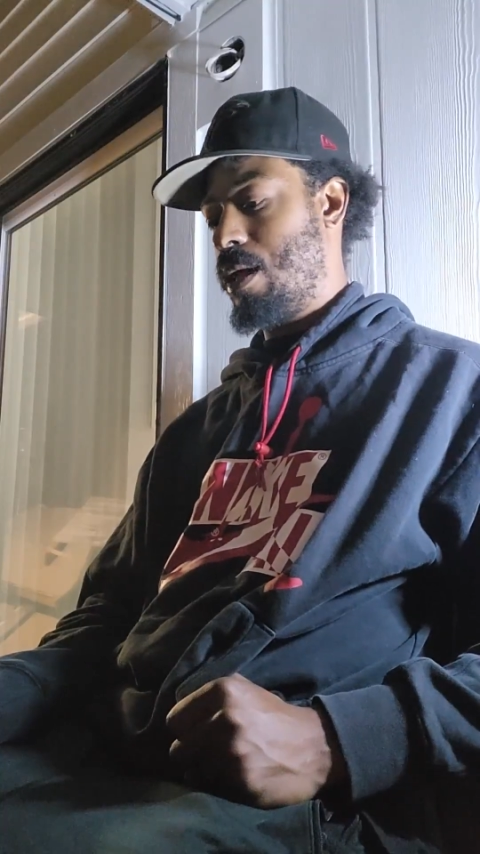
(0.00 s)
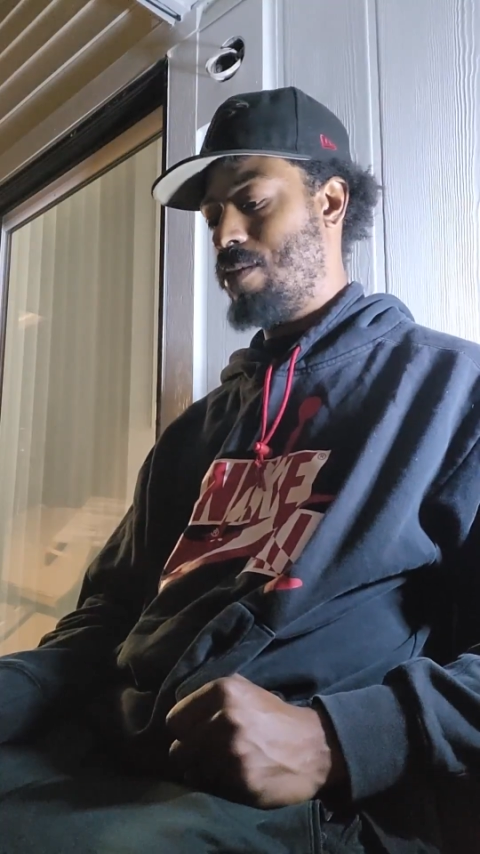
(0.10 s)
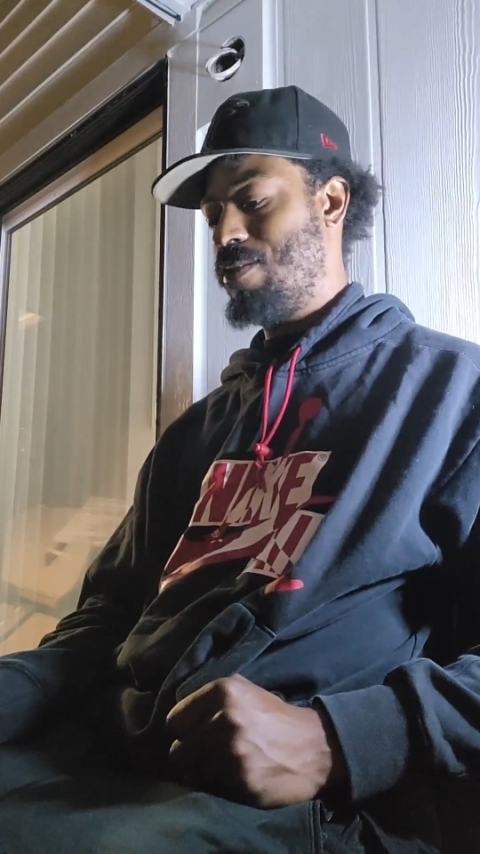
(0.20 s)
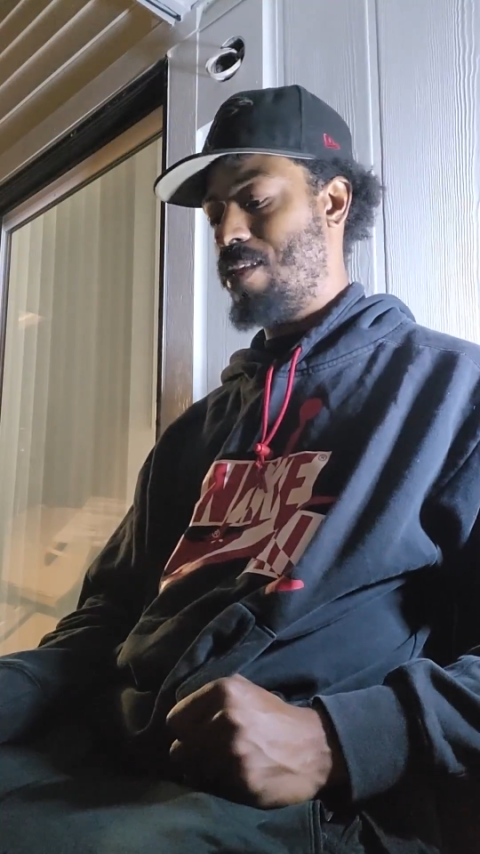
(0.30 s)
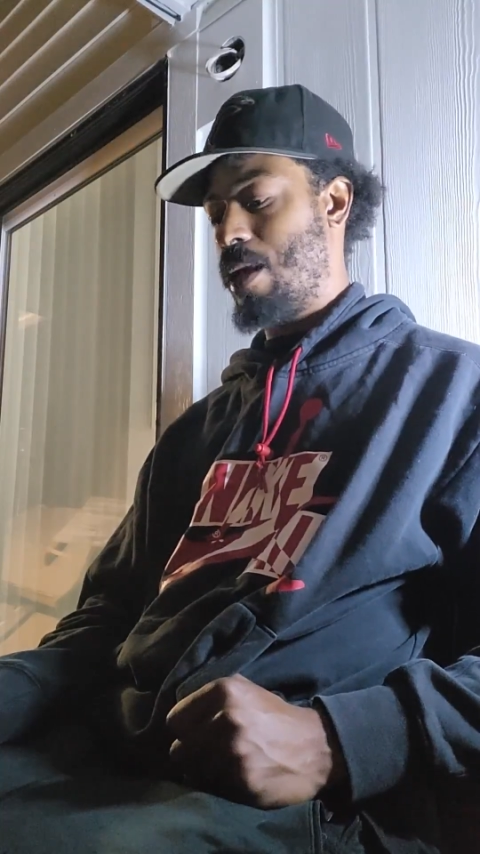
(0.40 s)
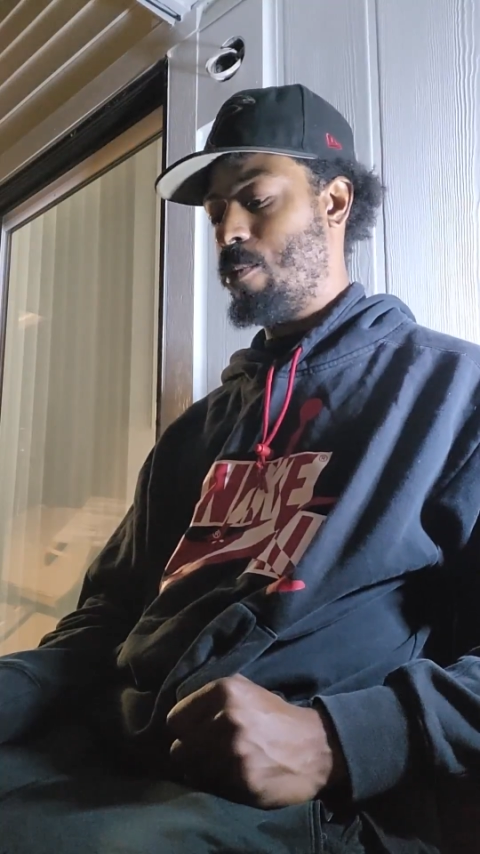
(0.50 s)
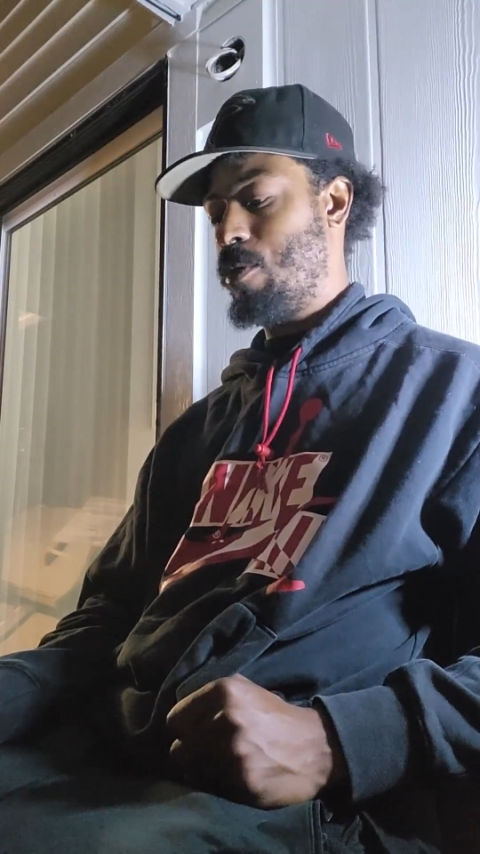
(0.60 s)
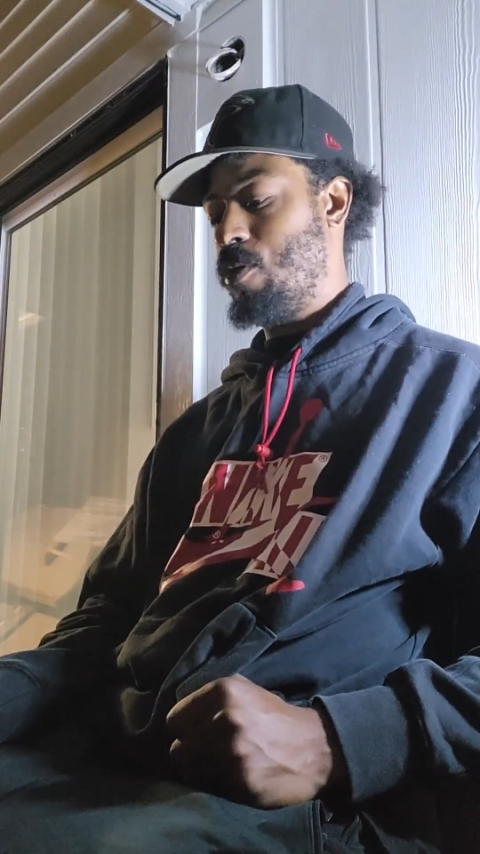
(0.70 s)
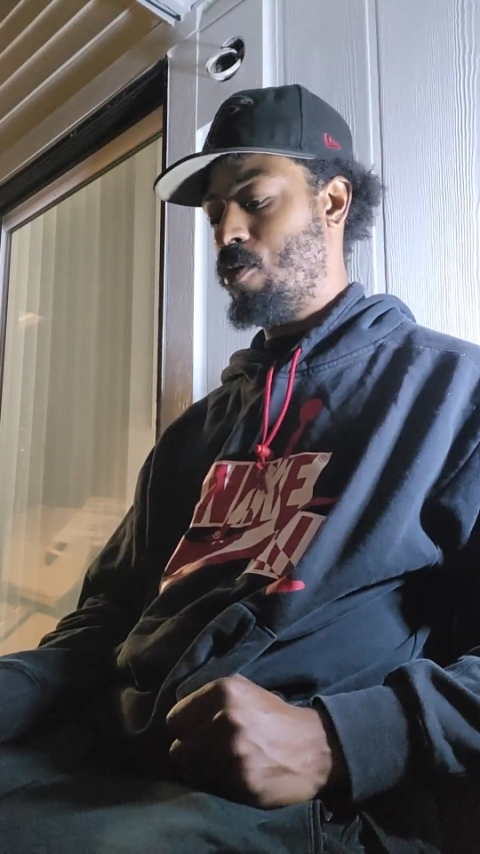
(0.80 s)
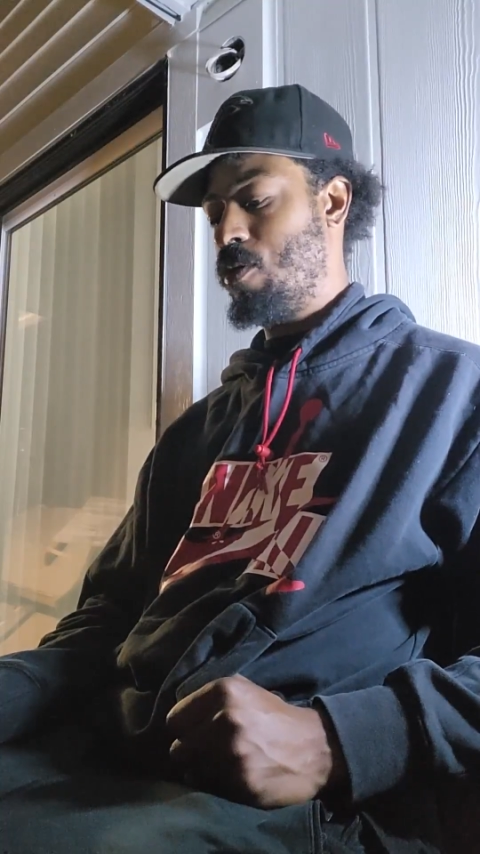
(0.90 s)
slight
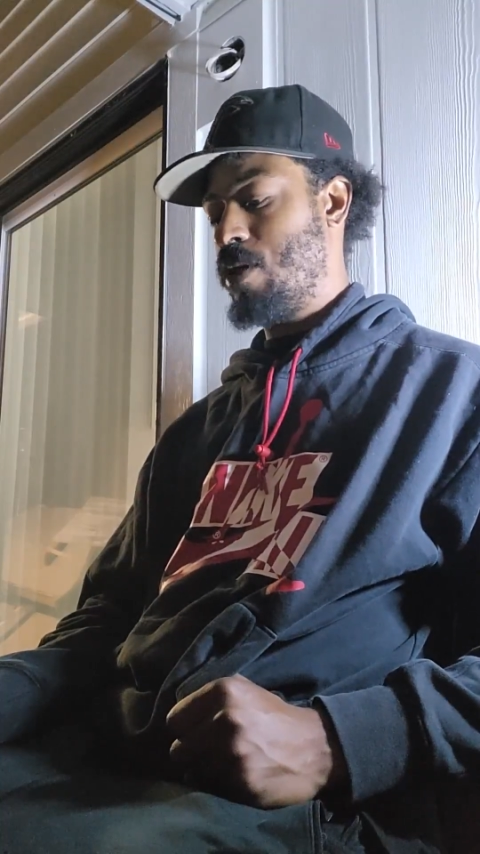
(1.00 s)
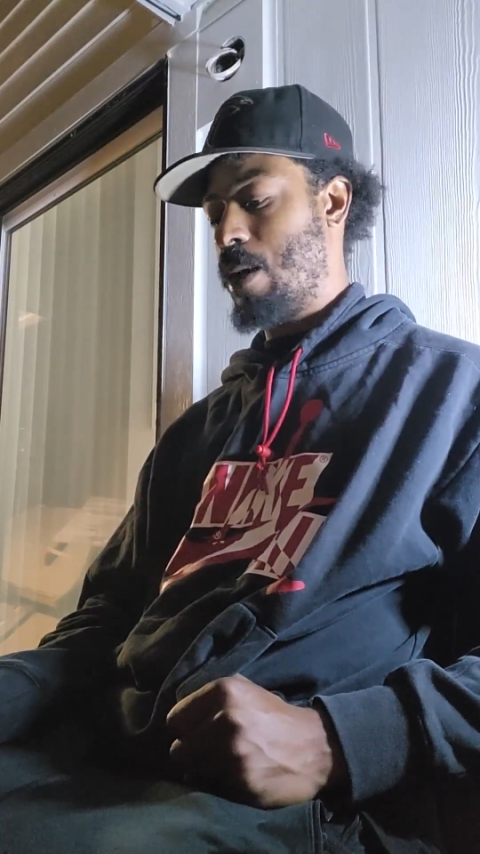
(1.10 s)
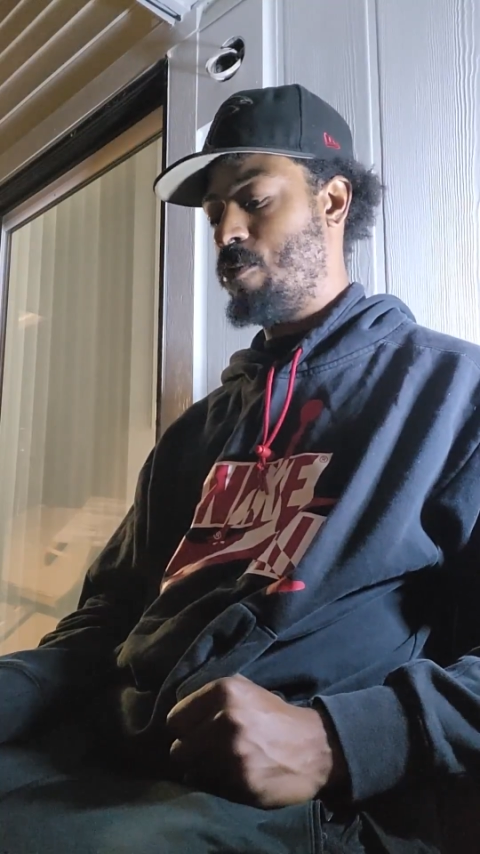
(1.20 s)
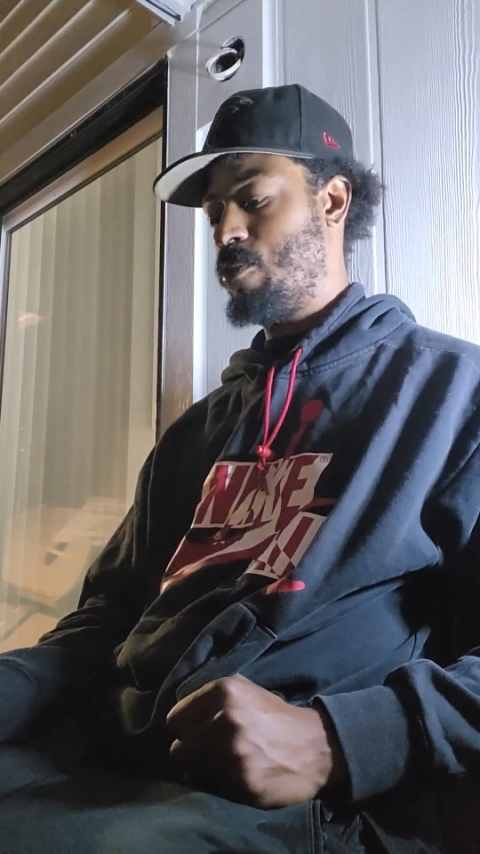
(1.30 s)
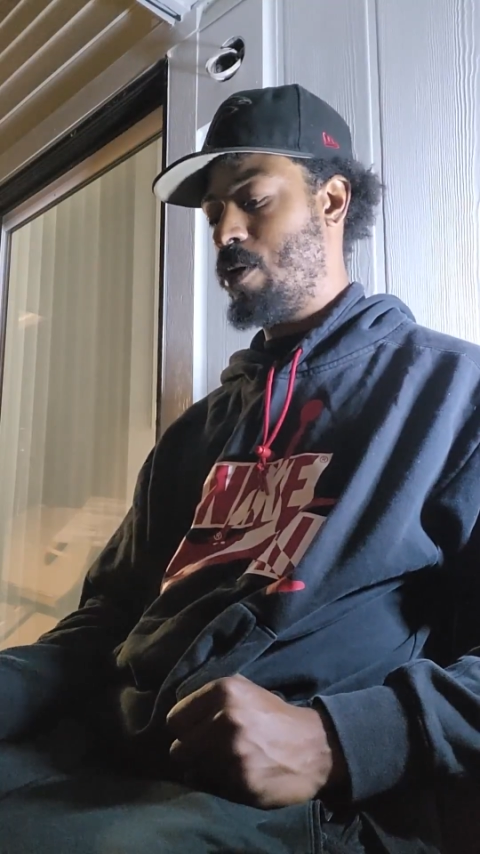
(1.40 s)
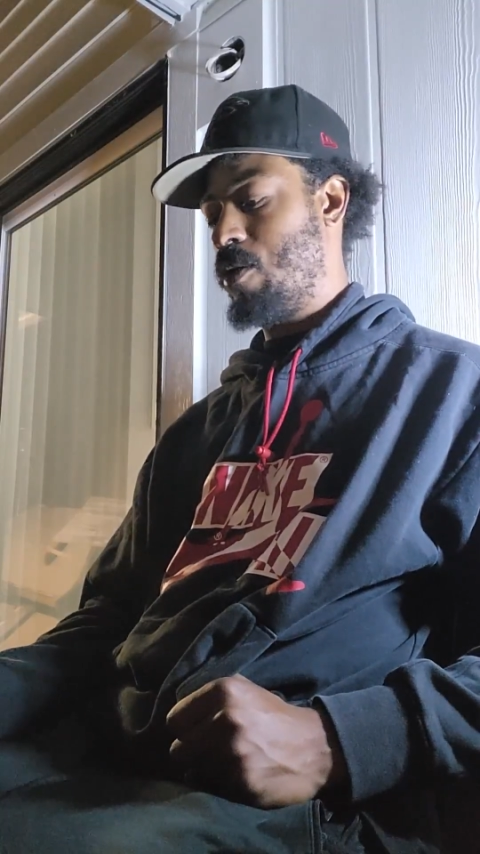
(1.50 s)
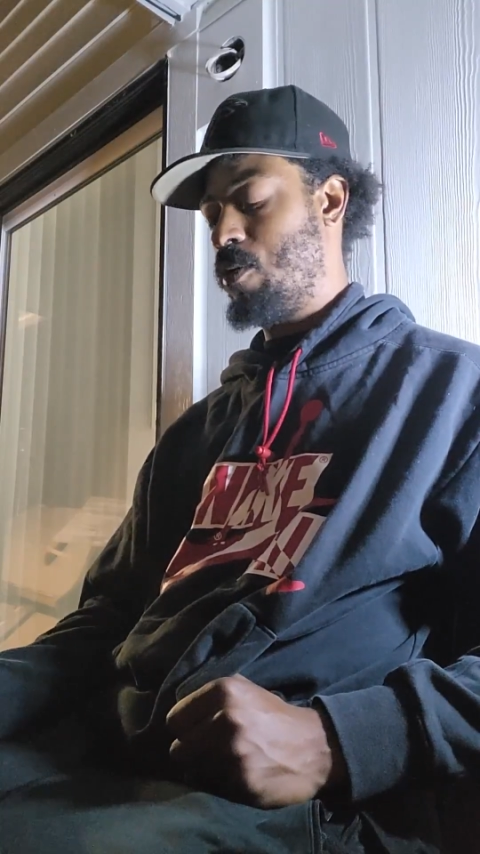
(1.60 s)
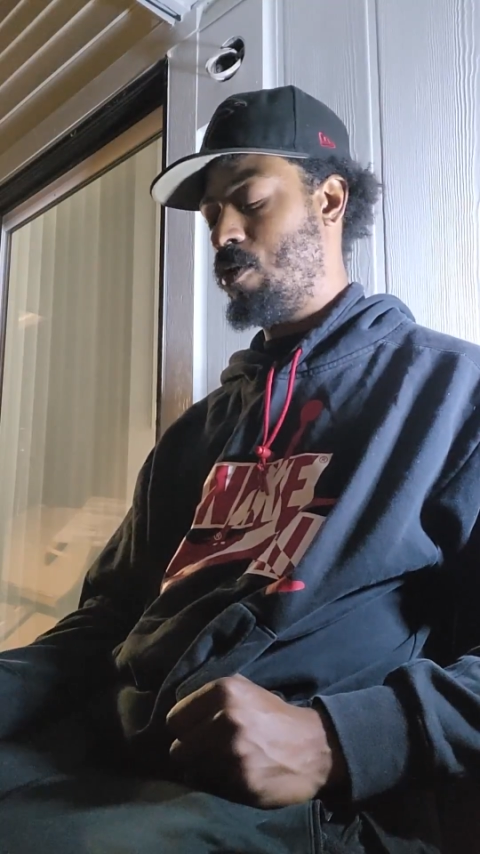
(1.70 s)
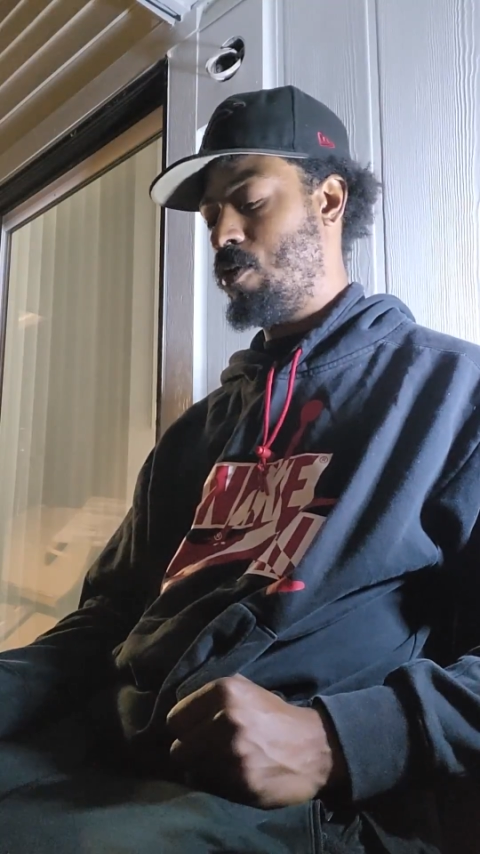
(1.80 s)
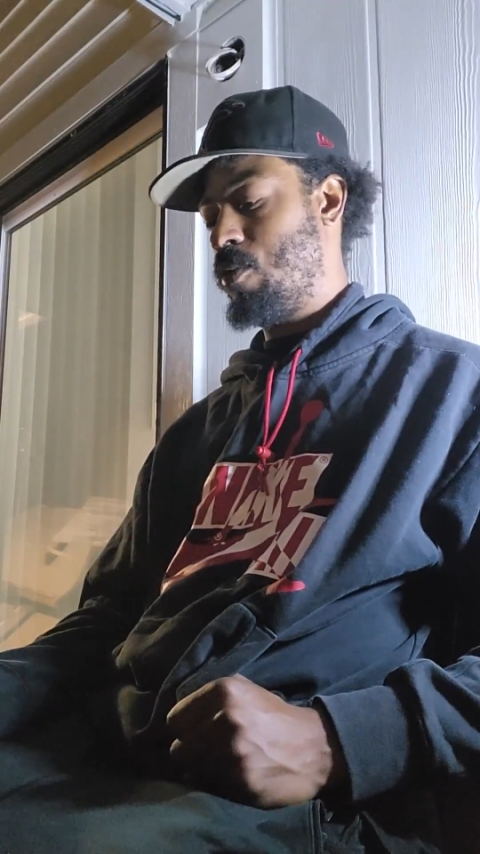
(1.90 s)
manure type smell